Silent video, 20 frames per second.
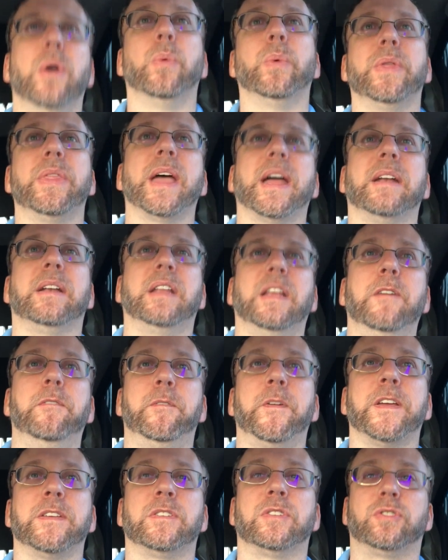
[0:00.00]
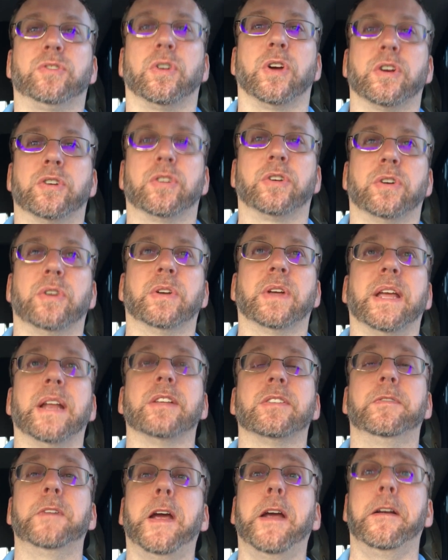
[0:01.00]
when that defense structure,
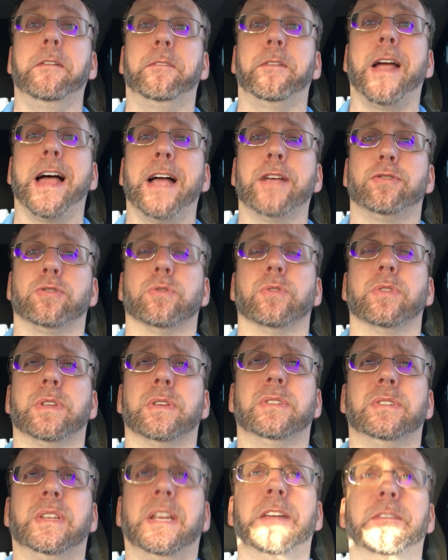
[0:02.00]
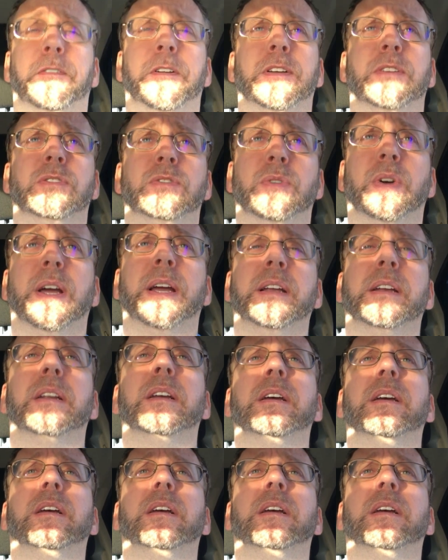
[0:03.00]
and it's very fragile, this defense, right?